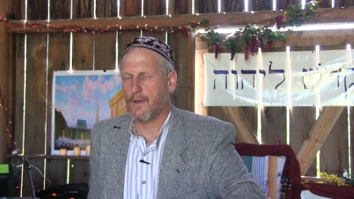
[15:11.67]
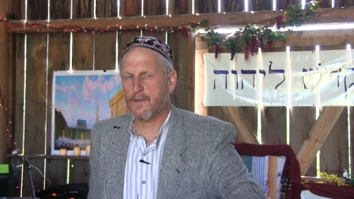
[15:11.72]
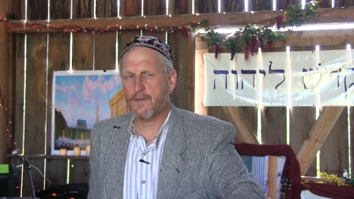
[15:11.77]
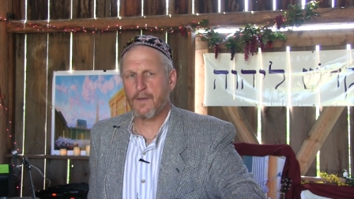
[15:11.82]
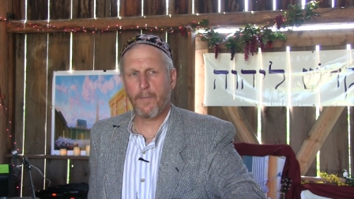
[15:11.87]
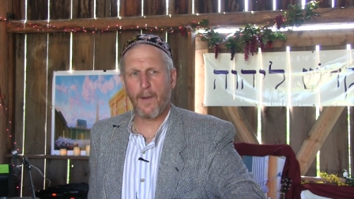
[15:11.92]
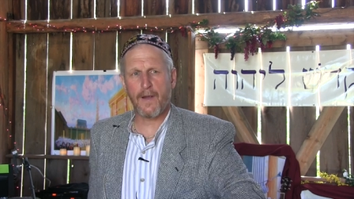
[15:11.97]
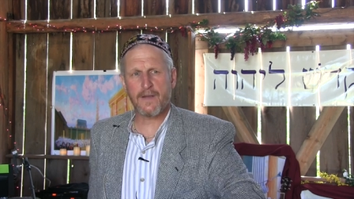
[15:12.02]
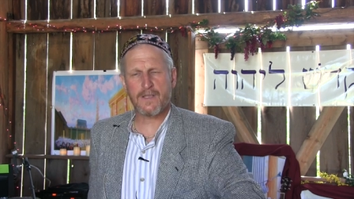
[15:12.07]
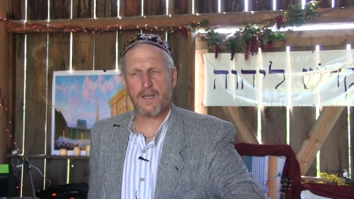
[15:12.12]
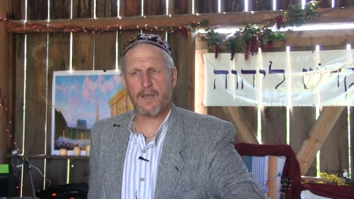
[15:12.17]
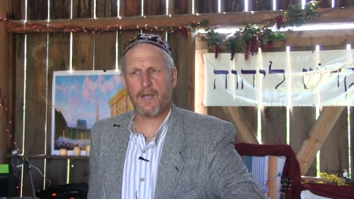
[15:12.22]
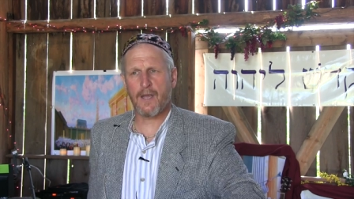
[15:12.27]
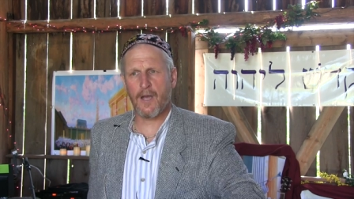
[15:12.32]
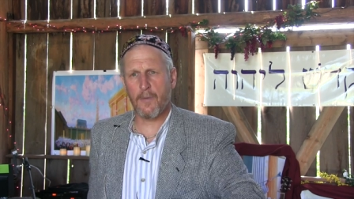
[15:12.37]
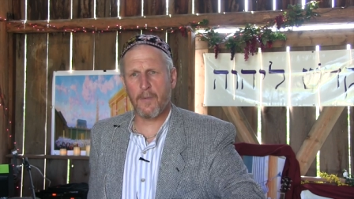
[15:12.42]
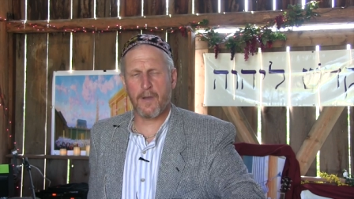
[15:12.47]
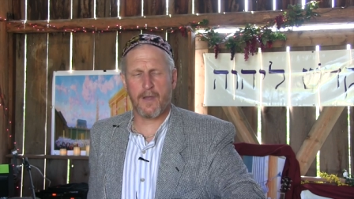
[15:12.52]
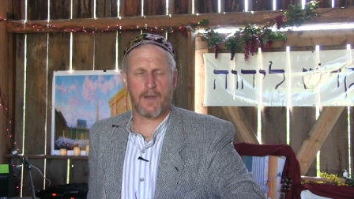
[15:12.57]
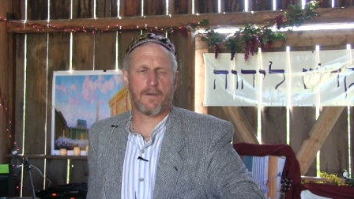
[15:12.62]
it's a bunch of
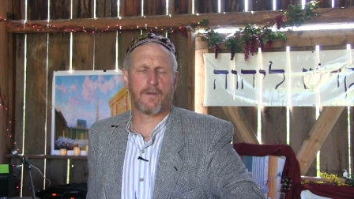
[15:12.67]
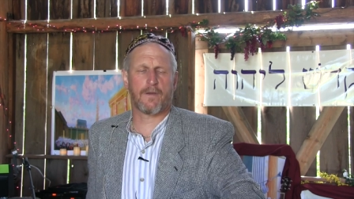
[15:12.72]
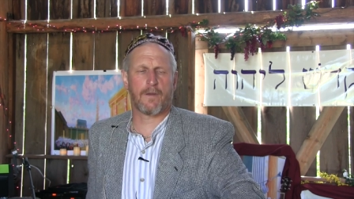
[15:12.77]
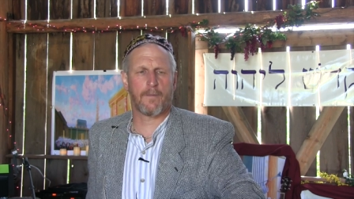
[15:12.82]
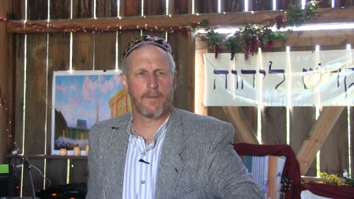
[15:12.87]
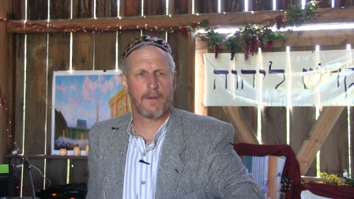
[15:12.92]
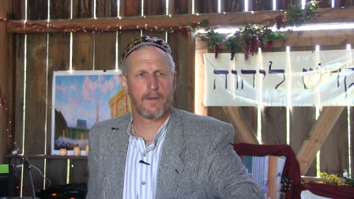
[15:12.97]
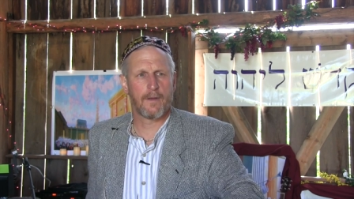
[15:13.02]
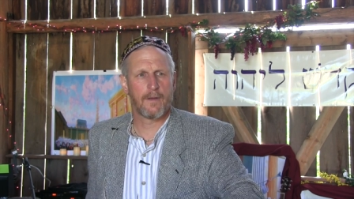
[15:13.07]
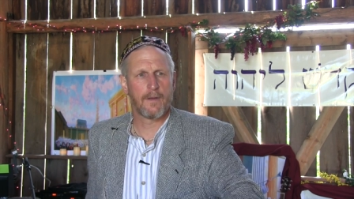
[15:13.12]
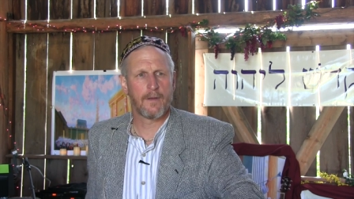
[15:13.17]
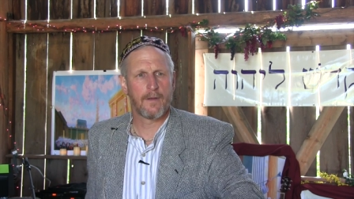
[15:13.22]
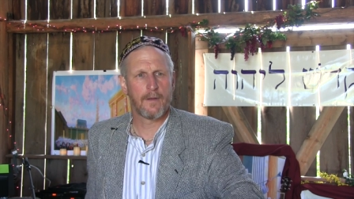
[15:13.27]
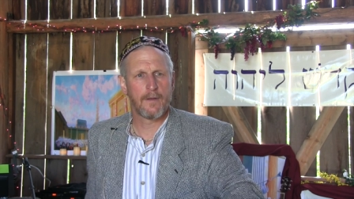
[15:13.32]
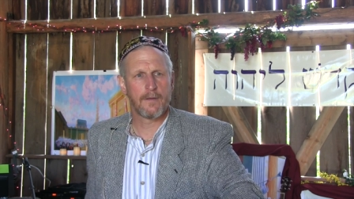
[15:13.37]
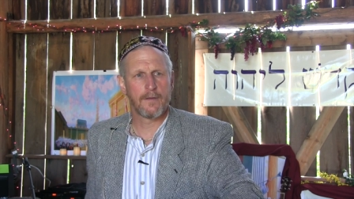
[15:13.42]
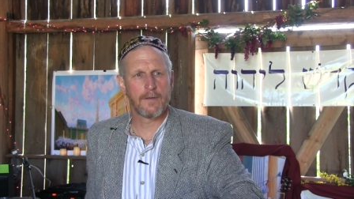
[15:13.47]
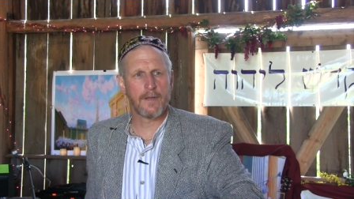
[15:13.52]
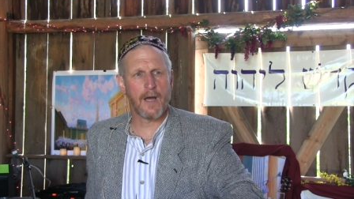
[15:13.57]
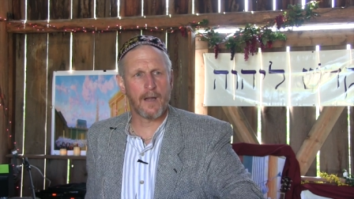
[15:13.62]
humanism
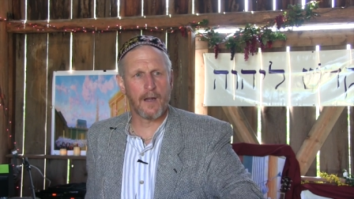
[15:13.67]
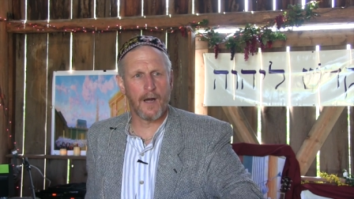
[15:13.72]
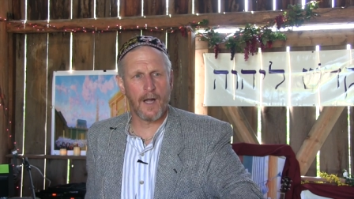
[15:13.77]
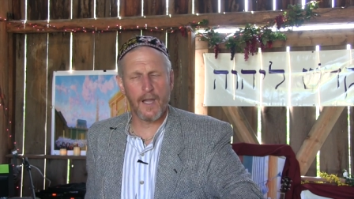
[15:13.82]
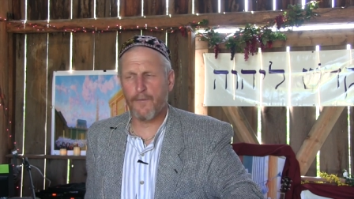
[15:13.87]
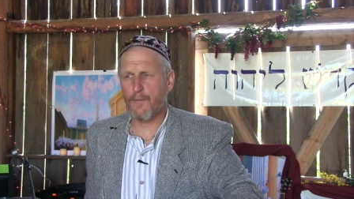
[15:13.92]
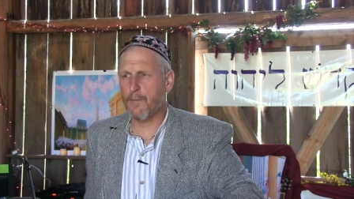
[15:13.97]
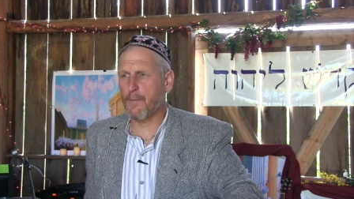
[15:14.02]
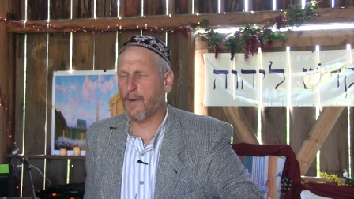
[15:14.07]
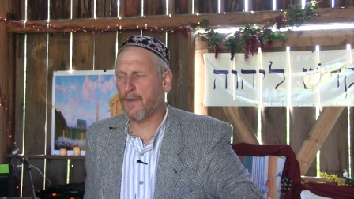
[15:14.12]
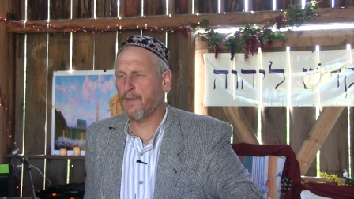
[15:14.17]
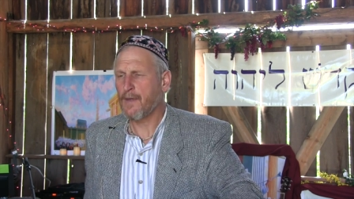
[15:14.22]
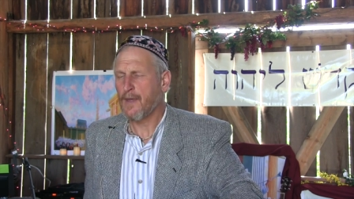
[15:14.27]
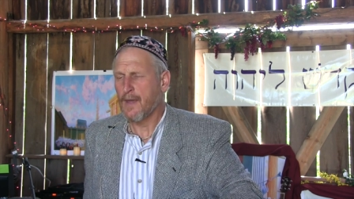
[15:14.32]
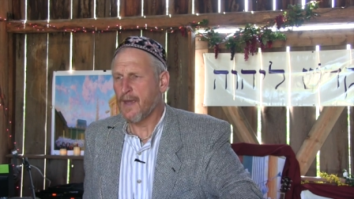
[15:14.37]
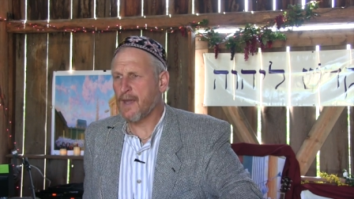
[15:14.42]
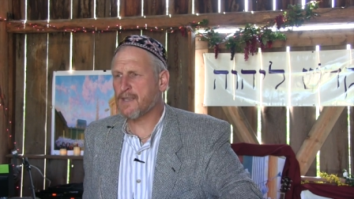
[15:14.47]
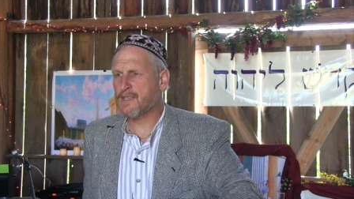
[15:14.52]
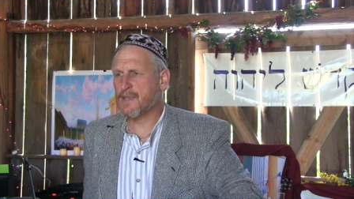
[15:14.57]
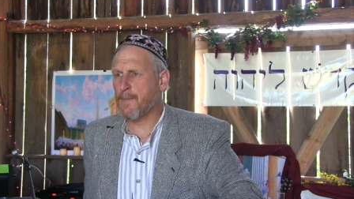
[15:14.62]
not all of
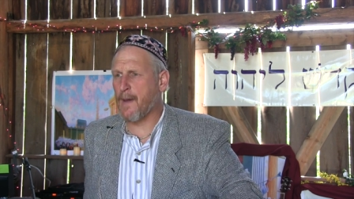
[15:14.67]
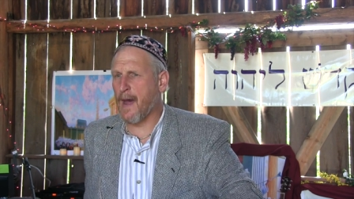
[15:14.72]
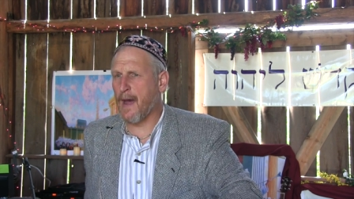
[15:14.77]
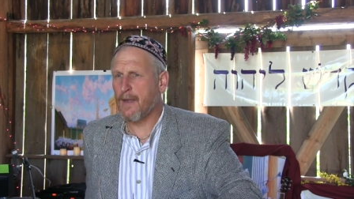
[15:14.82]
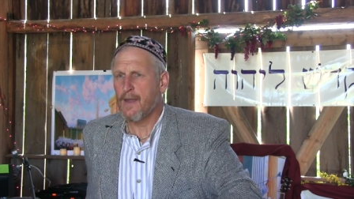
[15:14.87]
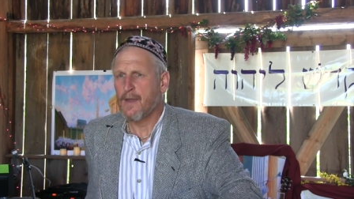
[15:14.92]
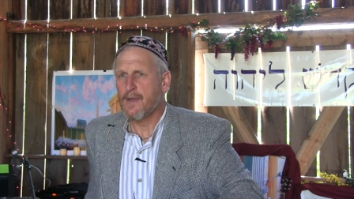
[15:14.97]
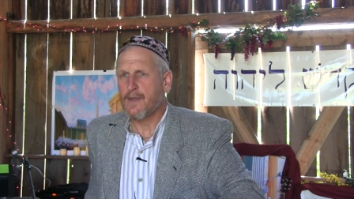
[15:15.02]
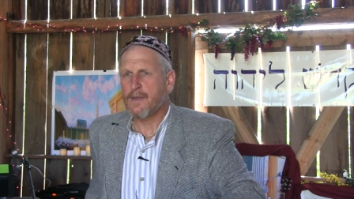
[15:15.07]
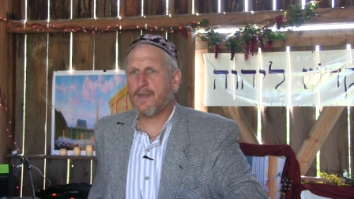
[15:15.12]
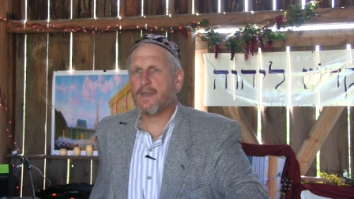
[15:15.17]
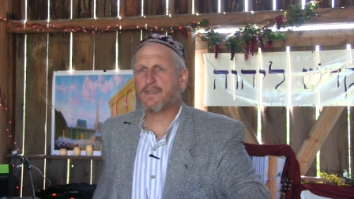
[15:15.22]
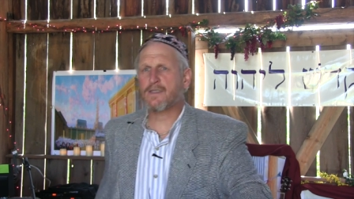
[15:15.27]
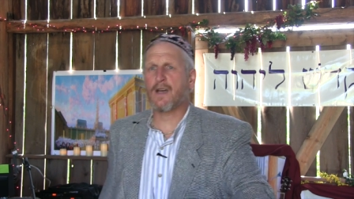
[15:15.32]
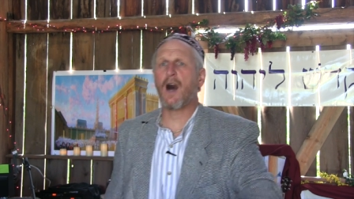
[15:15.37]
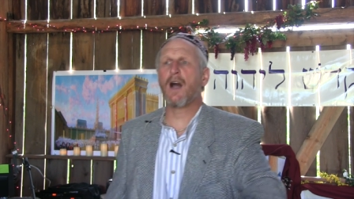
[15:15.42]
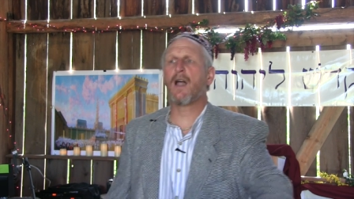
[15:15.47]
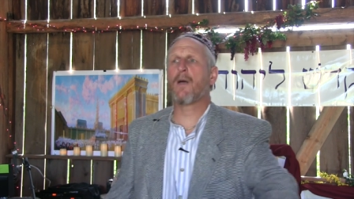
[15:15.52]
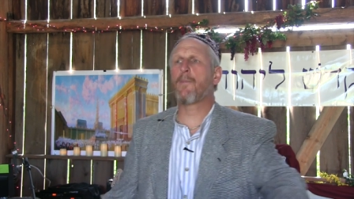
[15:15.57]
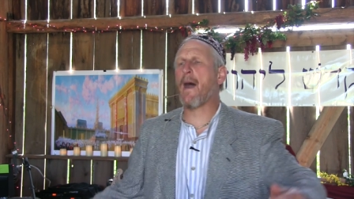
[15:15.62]
it it's about it's
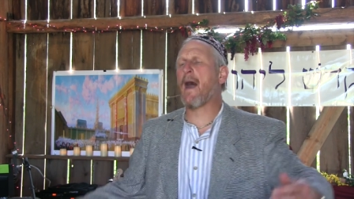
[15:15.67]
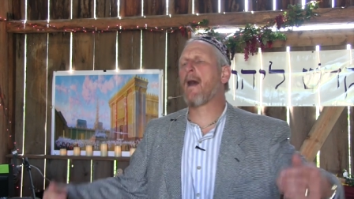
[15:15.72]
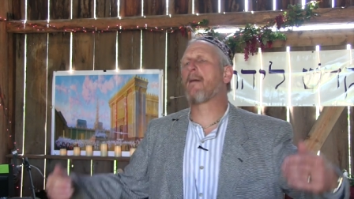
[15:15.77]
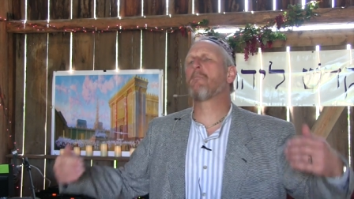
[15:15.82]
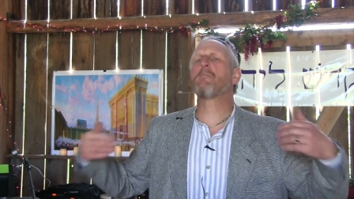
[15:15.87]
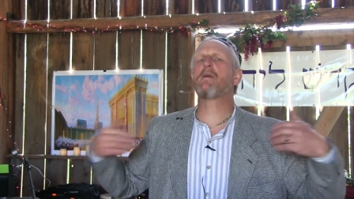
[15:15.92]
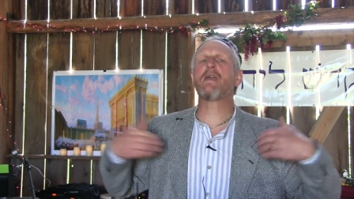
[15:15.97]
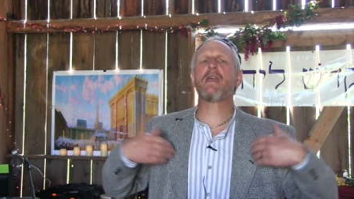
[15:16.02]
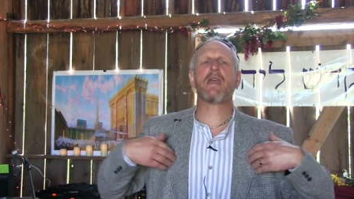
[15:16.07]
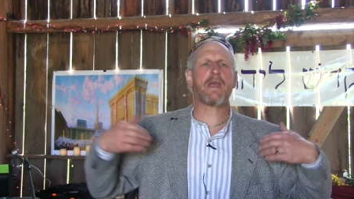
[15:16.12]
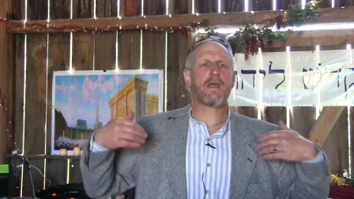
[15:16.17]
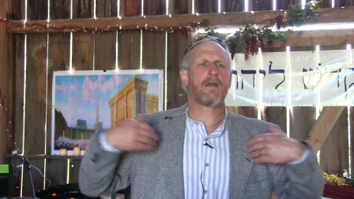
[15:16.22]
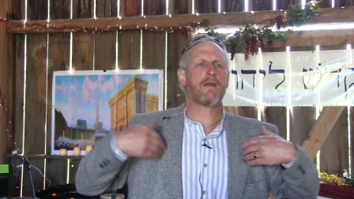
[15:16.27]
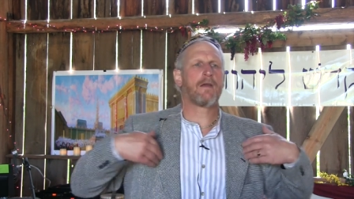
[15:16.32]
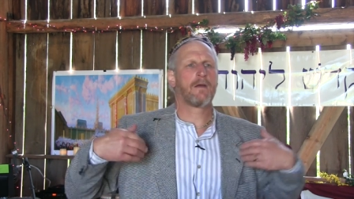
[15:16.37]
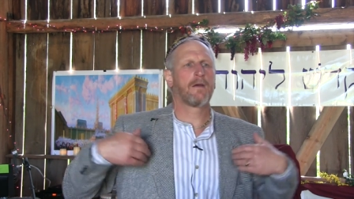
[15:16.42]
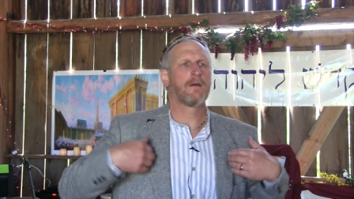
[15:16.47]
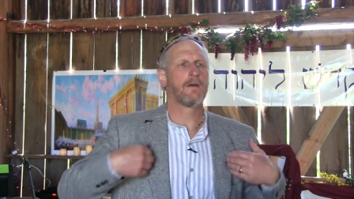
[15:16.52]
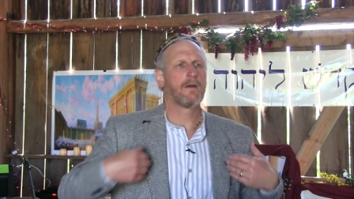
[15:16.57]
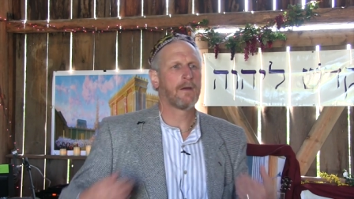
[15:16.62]
all about me